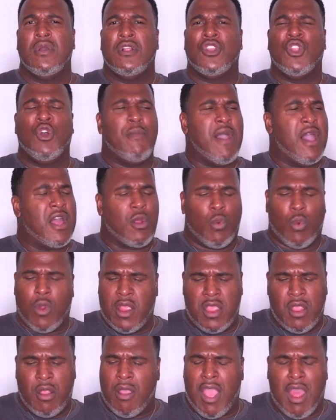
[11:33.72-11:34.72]
No matter where
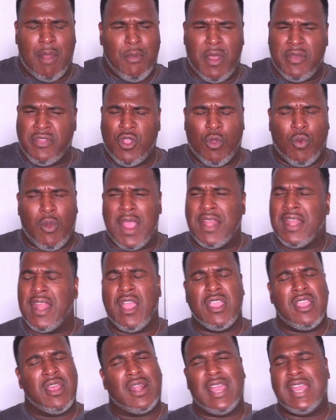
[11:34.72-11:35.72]
you're at, whether you're right
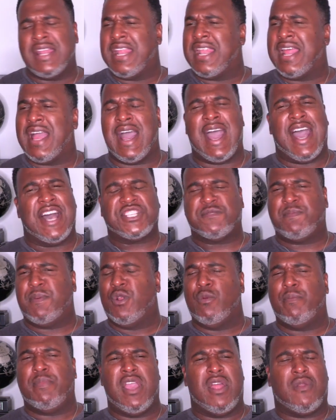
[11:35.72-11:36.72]
now, you're laying in that
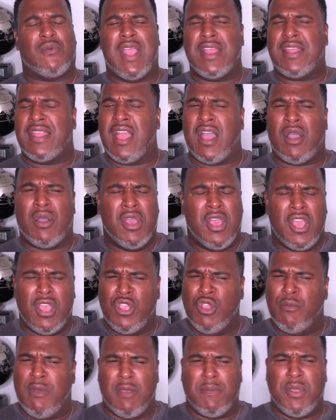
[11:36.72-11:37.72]
hospital bed. Right now,
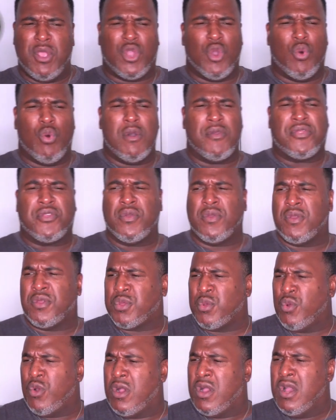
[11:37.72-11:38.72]
you may be going through
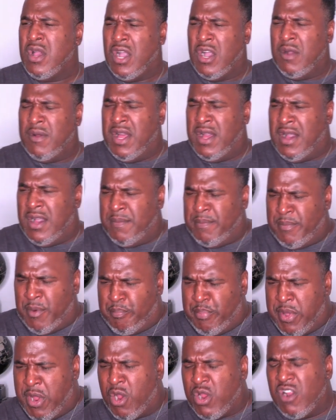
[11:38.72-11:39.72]
through a, a, a
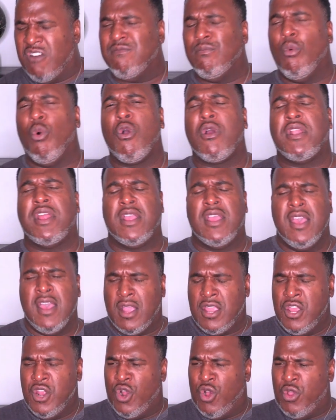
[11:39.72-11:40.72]
period of mourning.
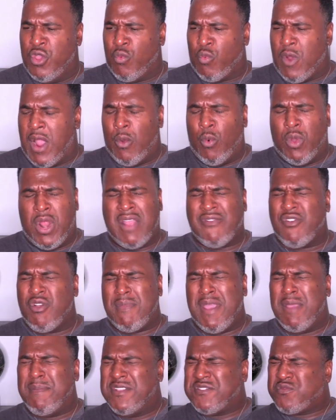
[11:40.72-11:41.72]
You know, right, whatever
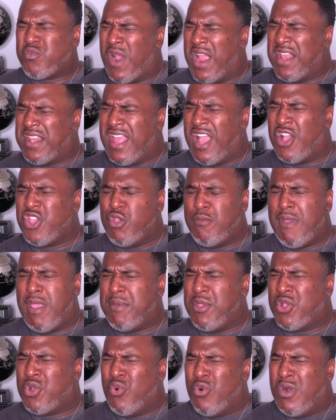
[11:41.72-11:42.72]
it may be. Right now, you may
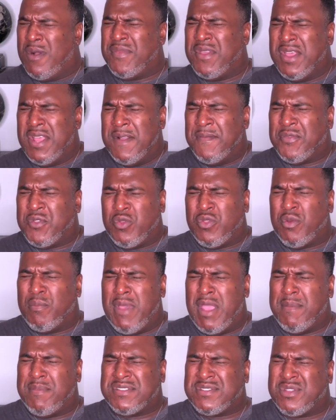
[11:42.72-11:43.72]
be going through the
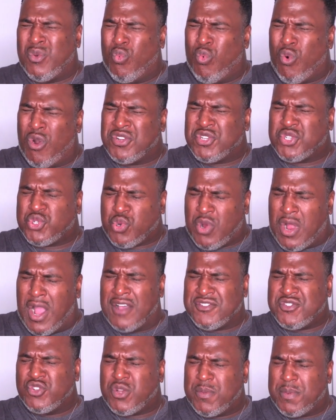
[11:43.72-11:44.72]
maybe the worst
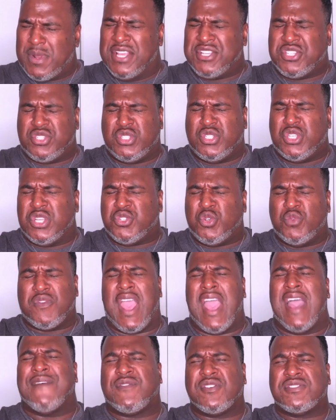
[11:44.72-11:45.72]
trials and tribulations that
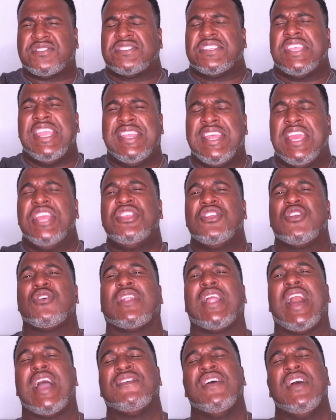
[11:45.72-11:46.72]
you've ever seen in your
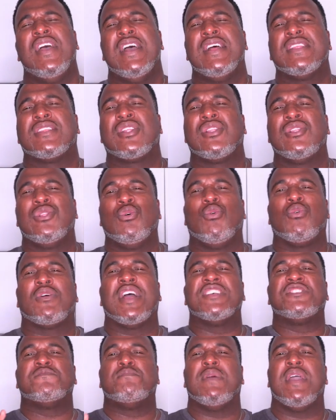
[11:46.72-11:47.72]
life. The Lord
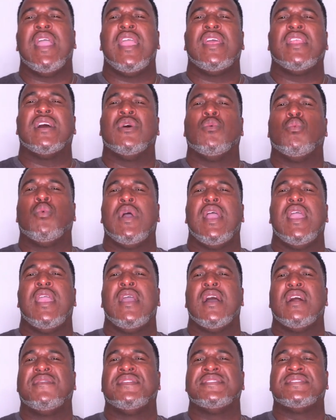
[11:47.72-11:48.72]
has made a
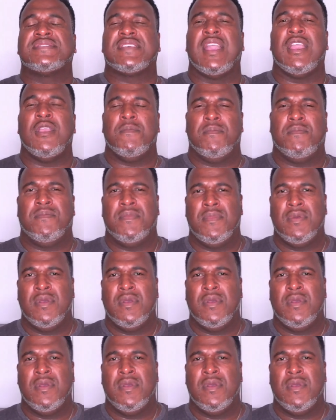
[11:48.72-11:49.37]
way of escape.